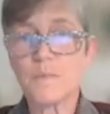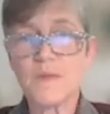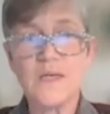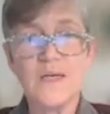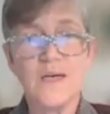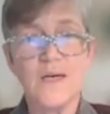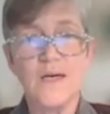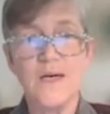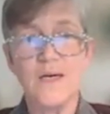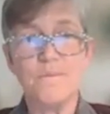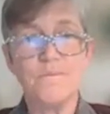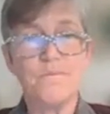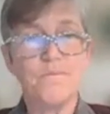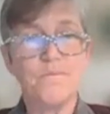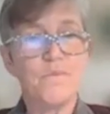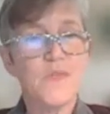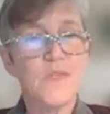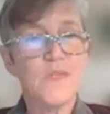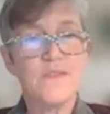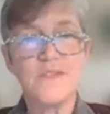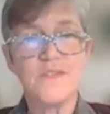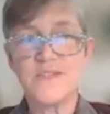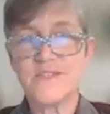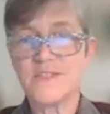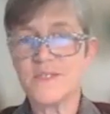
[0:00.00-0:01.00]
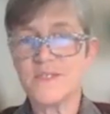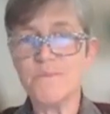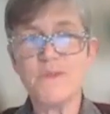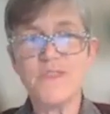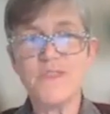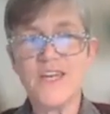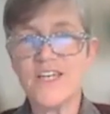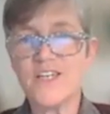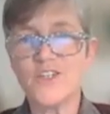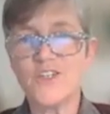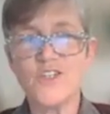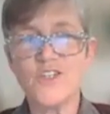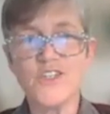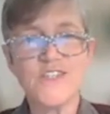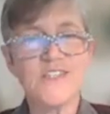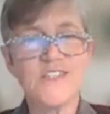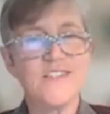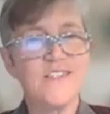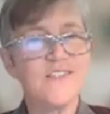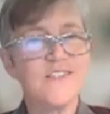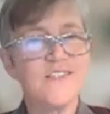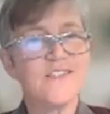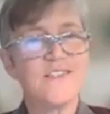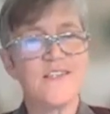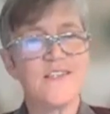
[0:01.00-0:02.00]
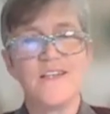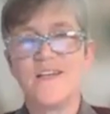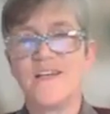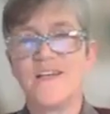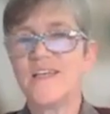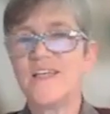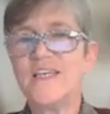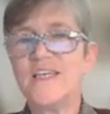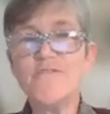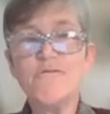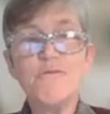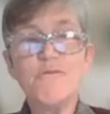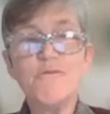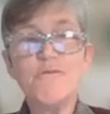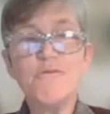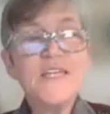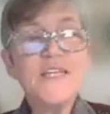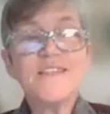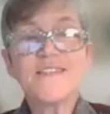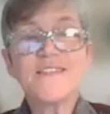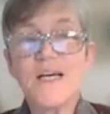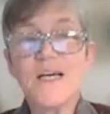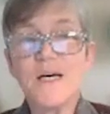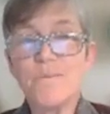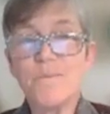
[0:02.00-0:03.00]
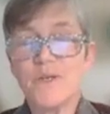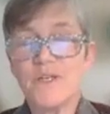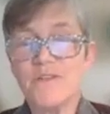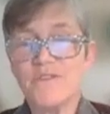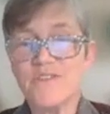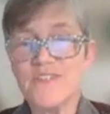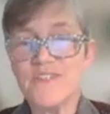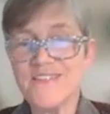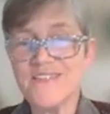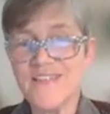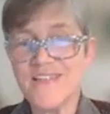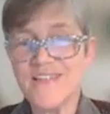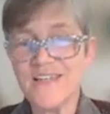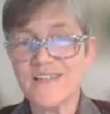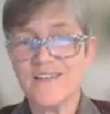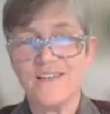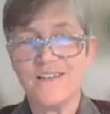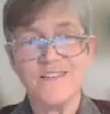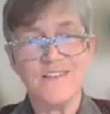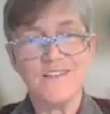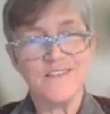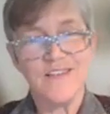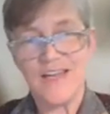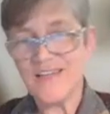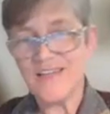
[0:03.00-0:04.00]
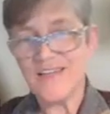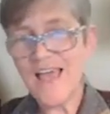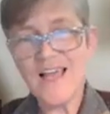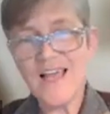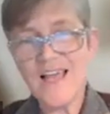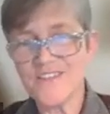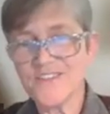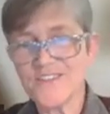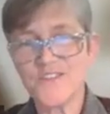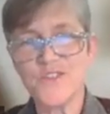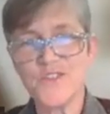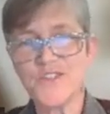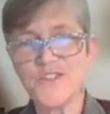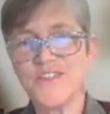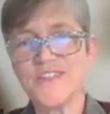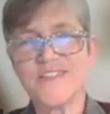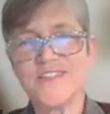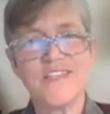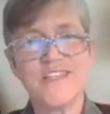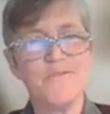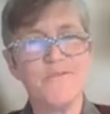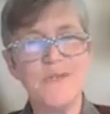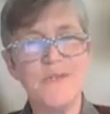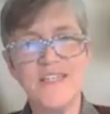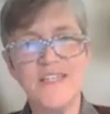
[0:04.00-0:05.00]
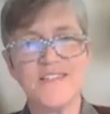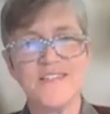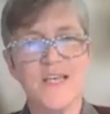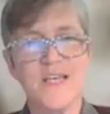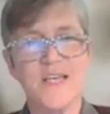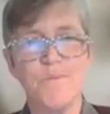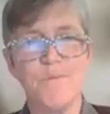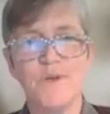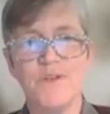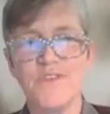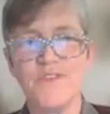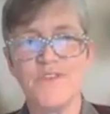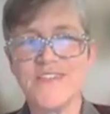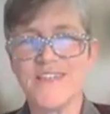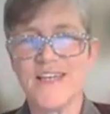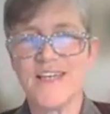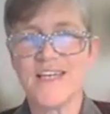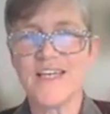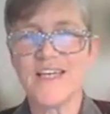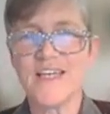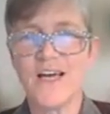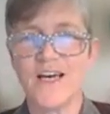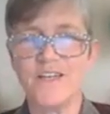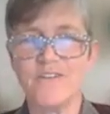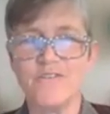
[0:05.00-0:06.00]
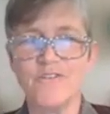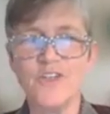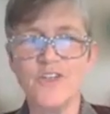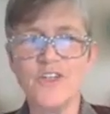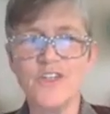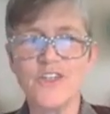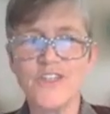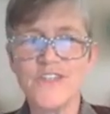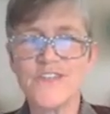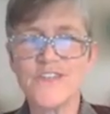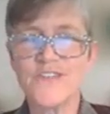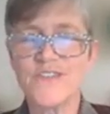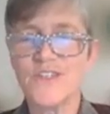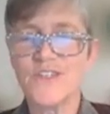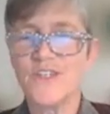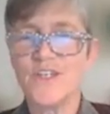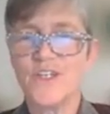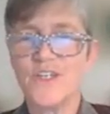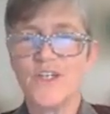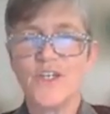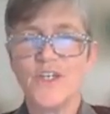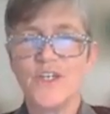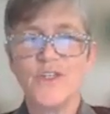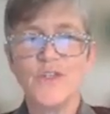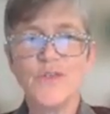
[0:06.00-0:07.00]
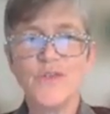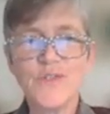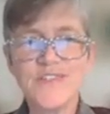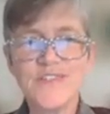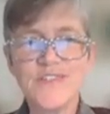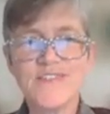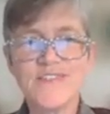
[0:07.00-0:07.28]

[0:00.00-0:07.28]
um, the sympathetic nurses give me an example of the second, and callous nurses give me an example of the second kind of nurse, you can